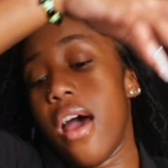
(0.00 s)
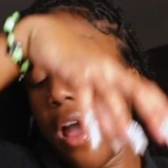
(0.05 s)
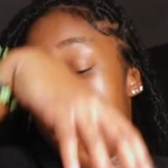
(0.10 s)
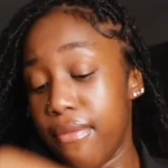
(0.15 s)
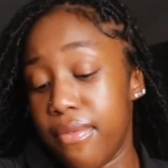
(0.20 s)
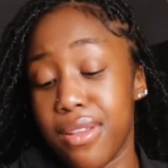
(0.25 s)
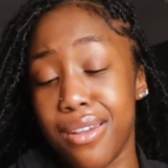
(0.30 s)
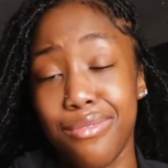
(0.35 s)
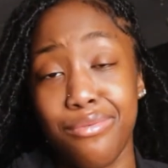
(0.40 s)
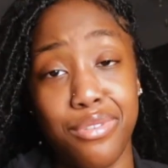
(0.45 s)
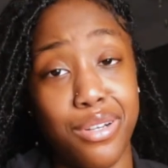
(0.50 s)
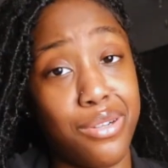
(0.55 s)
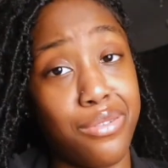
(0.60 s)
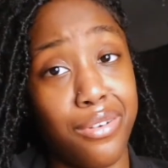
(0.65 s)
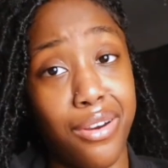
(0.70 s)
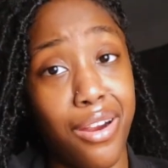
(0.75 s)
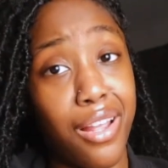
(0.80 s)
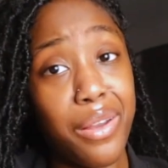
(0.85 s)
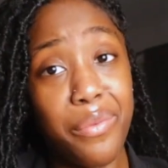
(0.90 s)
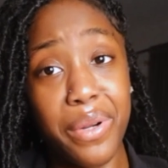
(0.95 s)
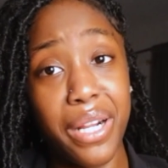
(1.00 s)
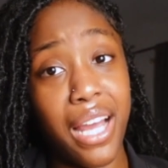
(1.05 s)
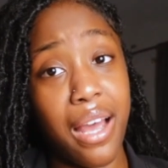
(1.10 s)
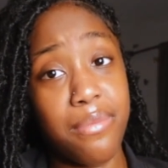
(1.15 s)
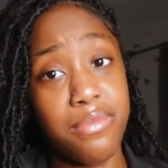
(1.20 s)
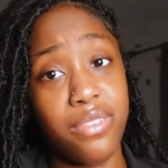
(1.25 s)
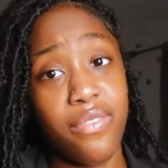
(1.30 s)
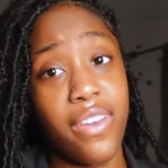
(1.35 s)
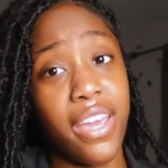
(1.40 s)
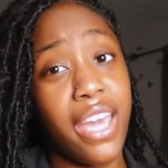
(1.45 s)
I've been real girly when it
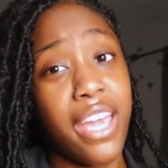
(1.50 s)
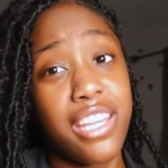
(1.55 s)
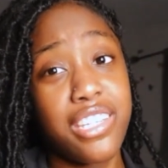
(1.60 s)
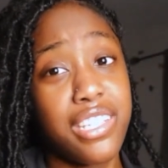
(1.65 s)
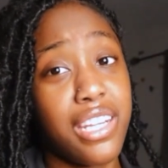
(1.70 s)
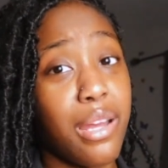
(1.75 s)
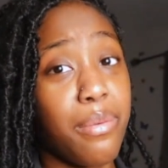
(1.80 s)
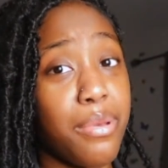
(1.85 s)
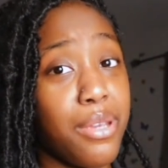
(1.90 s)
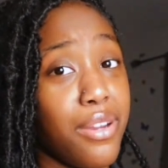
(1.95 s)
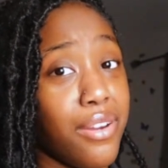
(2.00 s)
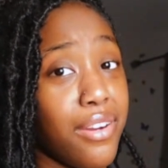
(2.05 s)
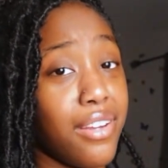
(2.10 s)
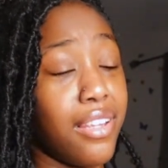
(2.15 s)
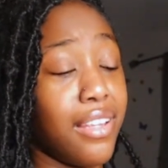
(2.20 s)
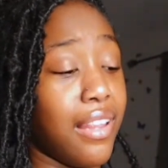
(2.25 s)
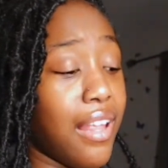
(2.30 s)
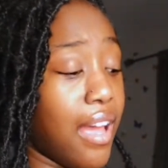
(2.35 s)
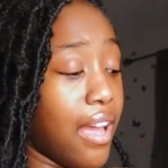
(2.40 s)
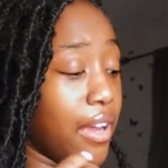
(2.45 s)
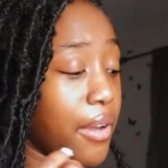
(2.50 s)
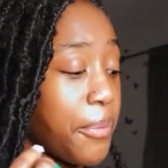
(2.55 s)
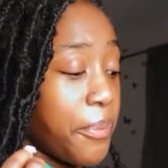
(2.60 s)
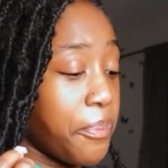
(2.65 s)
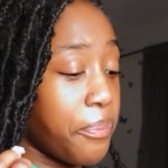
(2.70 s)
comes to vacation. I'd be girly like...